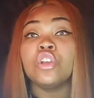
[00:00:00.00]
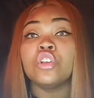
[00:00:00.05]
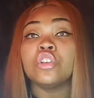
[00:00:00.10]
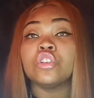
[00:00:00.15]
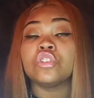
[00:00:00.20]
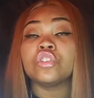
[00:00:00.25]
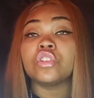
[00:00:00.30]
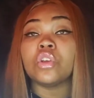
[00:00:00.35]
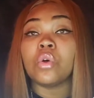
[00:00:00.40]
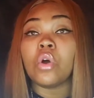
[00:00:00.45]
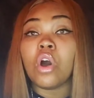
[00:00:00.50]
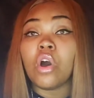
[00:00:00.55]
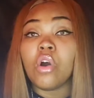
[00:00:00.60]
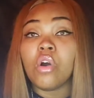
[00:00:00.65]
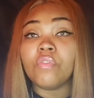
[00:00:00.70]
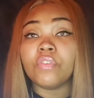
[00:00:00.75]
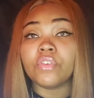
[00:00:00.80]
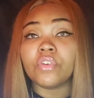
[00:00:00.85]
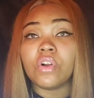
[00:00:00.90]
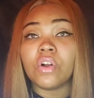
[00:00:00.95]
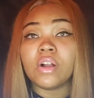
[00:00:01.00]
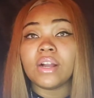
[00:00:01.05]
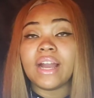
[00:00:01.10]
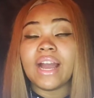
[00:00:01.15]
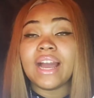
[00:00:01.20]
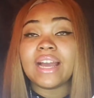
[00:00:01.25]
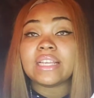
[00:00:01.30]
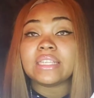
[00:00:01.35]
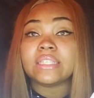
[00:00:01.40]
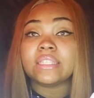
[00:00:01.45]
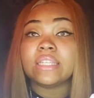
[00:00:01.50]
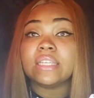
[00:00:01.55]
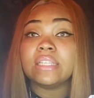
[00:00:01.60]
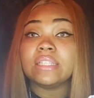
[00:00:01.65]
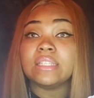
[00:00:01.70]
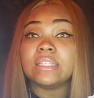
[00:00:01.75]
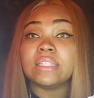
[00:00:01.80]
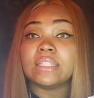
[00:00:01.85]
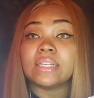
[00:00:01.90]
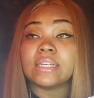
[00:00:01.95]
So overall, guys,
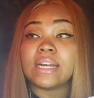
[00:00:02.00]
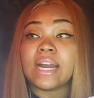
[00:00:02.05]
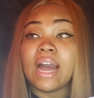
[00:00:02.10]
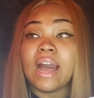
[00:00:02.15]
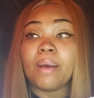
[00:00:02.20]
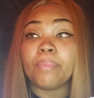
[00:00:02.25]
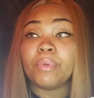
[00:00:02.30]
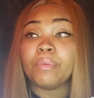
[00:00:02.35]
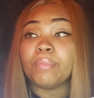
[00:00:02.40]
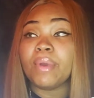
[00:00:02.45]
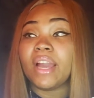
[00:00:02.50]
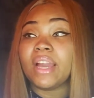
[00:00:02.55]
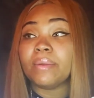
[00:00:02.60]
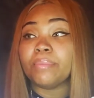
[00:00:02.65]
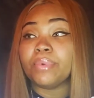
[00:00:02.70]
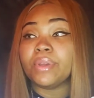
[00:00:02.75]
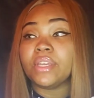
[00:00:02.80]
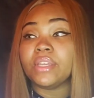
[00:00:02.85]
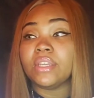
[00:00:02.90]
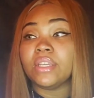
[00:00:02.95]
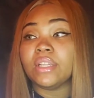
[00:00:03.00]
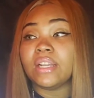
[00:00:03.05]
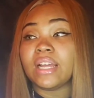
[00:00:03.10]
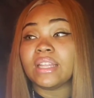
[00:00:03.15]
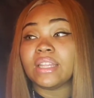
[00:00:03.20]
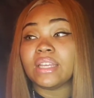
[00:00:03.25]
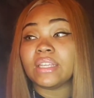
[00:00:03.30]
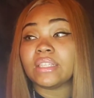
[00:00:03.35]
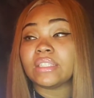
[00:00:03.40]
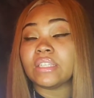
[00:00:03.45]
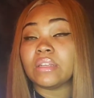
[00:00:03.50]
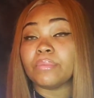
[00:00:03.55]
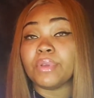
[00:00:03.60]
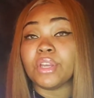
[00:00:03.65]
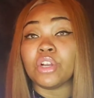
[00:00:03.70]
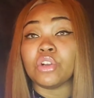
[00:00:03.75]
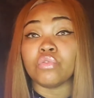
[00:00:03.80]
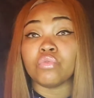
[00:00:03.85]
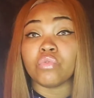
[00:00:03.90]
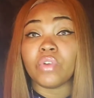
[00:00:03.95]
this is a cop in my opinion. I think it's going to
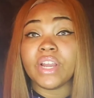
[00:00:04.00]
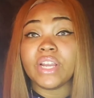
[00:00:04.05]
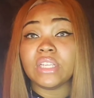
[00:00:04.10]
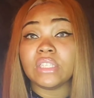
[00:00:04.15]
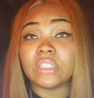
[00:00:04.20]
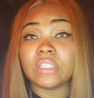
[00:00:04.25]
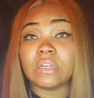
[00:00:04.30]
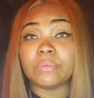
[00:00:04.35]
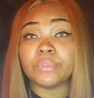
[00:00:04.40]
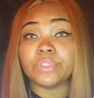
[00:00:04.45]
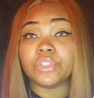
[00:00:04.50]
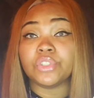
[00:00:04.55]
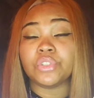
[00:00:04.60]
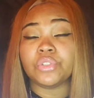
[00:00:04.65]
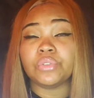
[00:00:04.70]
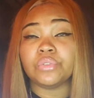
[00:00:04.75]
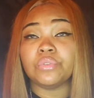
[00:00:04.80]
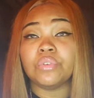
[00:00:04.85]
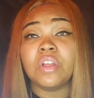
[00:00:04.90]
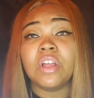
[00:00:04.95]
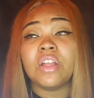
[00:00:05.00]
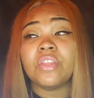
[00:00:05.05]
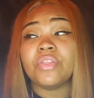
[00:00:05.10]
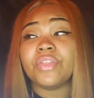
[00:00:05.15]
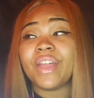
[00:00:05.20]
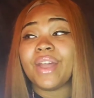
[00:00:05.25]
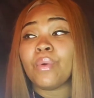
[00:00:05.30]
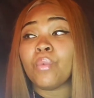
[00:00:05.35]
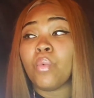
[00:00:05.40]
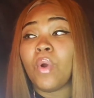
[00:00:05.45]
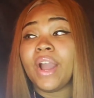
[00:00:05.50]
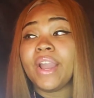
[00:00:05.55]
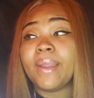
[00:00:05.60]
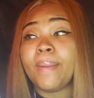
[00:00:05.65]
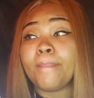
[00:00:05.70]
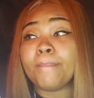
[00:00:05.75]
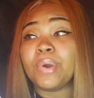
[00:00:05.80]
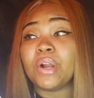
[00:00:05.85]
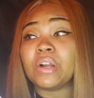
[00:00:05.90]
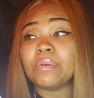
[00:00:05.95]
be a great summer shoe. That white
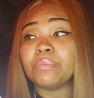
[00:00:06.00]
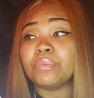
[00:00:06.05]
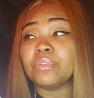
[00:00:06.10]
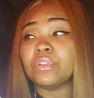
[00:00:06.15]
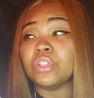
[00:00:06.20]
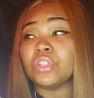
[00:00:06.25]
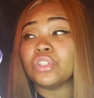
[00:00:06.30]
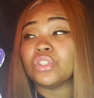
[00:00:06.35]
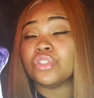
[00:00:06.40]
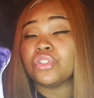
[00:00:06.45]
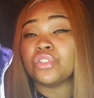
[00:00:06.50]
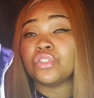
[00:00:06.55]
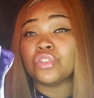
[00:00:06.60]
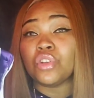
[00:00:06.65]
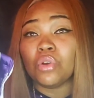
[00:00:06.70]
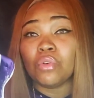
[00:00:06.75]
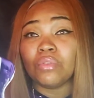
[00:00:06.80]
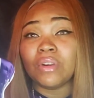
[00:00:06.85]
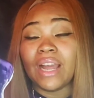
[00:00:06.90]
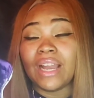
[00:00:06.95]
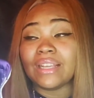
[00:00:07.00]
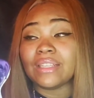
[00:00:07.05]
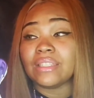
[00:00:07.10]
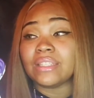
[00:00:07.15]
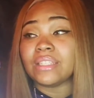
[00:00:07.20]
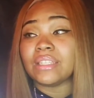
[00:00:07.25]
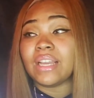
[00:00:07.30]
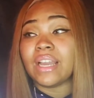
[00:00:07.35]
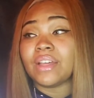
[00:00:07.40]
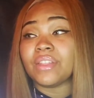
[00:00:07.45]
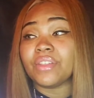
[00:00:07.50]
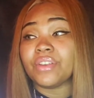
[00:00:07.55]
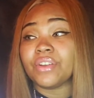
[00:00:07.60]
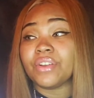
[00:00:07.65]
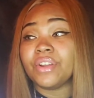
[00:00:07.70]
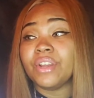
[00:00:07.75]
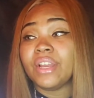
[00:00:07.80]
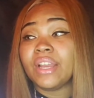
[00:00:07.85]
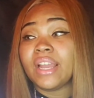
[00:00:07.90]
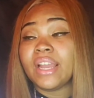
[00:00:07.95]
and purple looks so nice together.
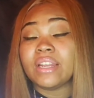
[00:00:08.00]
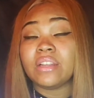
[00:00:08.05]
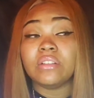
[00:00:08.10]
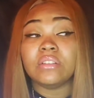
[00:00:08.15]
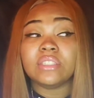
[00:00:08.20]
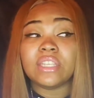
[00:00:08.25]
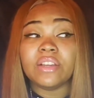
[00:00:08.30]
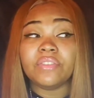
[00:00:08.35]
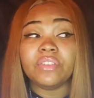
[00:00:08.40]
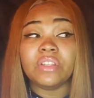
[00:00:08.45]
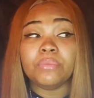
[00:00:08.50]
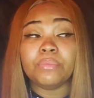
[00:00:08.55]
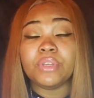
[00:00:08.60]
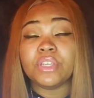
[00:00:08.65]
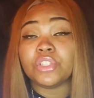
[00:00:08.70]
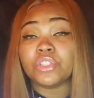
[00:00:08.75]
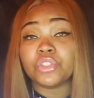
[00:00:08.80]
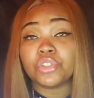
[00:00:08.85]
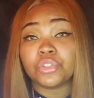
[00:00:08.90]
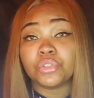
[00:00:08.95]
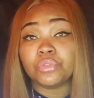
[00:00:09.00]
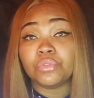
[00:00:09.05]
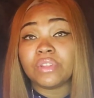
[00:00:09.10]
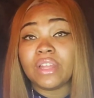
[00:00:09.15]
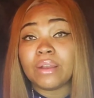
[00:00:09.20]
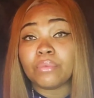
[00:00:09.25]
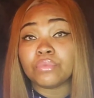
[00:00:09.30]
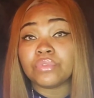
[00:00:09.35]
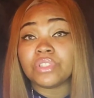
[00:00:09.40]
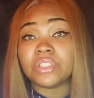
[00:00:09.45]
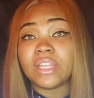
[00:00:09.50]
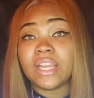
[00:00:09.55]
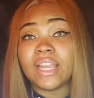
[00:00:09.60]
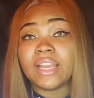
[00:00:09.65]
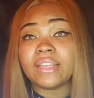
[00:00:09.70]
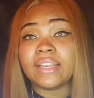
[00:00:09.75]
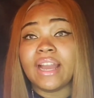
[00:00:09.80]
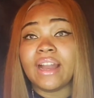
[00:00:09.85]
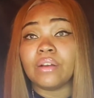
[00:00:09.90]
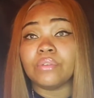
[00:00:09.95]
And it'll definitely be a shoe that will
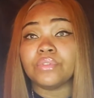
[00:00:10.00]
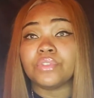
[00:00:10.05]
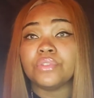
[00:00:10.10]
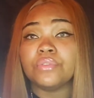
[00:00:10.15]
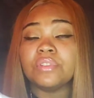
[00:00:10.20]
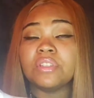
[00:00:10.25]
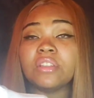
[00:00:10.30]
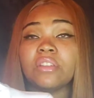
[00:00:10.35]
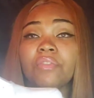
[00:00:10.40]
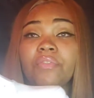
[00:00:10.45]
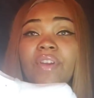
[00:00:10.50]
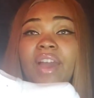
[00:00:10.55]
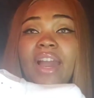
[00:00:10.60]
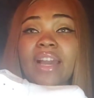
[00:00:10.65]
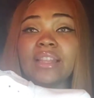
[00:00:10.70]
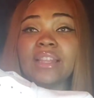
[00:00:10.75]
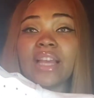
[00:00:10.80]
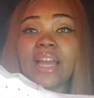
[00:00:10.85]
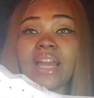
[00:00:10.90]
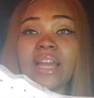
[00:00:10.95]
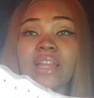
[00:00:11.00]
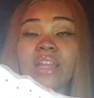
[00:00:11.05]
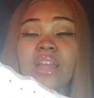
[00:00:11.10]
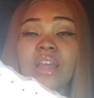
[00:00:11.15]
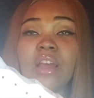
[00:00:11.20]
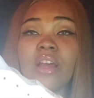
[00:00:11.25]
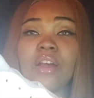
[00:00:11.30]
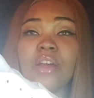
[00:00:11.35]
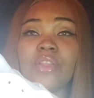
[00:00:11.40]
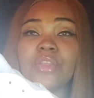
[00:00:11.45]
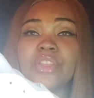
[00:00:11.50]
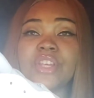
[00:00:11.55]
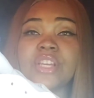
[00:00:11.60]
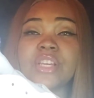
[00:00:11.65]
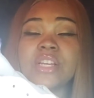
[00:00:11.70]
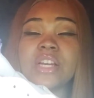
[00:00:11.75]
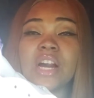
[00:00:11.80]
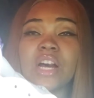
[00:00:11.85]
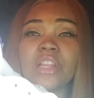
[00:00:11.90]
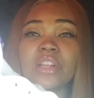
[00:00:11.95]
stand out due to the fact that the
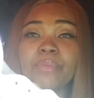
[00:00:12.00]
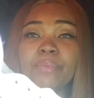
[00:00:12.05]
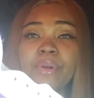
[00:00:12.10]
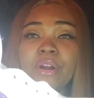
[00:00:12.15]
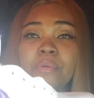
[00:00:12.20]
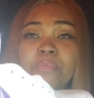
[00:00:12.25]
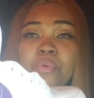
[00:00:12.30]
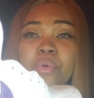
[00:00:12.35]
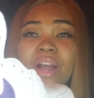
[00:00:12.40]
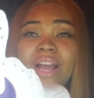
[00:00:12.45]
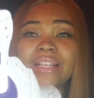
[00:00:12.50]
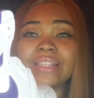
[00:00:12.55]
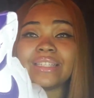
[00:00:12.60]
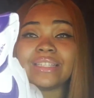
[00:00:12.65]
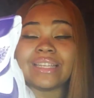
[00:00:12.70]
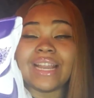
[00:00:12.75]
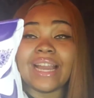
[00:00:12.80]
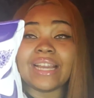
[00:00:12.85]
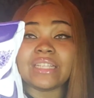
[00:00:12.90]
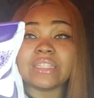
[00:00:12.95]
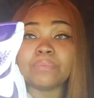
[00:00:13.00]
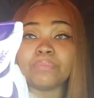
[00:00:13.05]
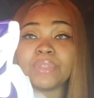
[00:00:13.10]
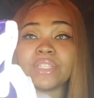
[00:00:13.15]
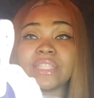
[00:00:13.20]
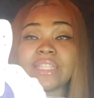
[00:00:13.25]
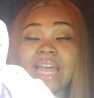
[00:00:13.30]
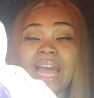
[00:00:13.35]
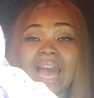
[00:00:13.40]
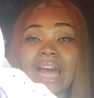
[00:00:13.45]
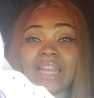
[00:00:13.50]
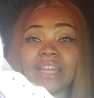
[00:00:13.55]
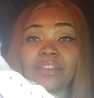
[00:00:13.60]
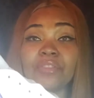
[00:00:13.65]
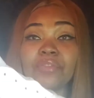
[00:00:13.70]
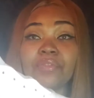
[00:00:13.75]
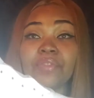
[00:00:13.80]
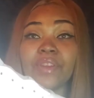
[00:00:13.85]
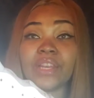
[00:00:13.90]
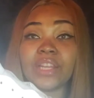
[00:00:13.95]
color purple has a nice metallic
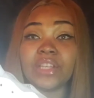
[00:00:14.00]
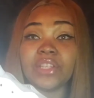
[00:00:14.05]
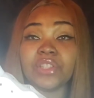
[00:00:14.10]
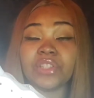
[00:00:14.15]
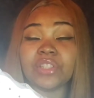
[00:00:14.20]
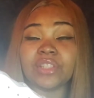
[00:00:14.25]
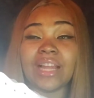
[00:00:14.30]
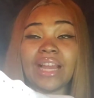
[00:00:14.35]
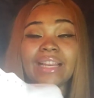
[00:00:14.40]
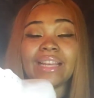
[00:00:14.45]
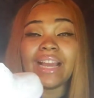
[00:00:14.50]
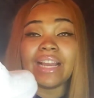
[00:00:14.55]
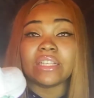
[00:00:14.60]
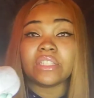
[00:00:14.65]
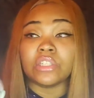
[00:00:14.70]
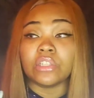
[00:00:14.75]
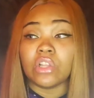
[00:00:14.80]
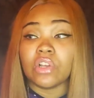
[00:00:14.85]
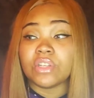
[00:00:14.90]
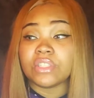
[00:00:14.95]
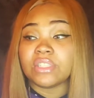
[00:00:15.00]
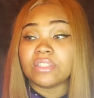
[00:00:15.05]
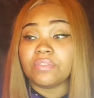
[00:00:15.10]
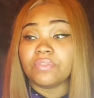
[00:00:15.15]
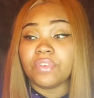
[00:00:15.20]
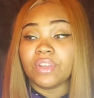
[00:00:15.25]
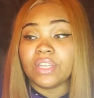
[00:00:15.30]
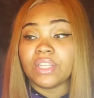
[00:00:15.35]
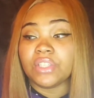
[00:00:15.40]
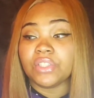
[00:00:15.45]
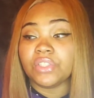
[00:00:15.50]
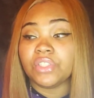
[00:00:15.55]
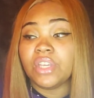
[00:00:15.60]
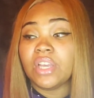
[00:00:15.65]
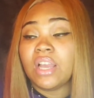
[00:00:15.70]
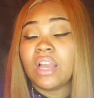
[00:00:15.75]
finish, that nice glossy finish.